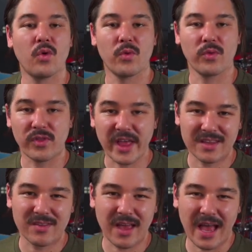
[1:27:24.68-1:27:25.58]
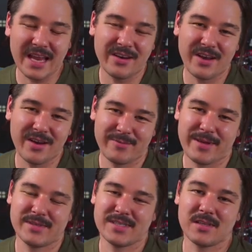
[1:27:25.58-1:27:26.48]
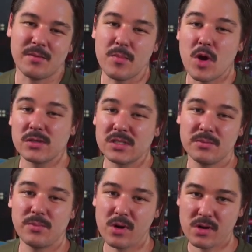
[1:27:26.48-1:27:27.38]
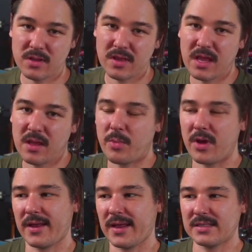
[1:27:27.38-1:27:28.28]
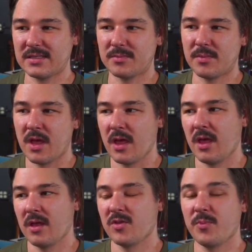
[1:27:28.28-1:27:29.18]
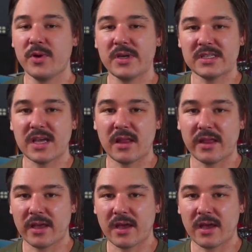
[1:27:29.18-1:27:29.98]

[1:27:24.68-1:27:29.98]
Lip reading: That's, I don't know, maybe it's not the most important thing, but it's pretty telling.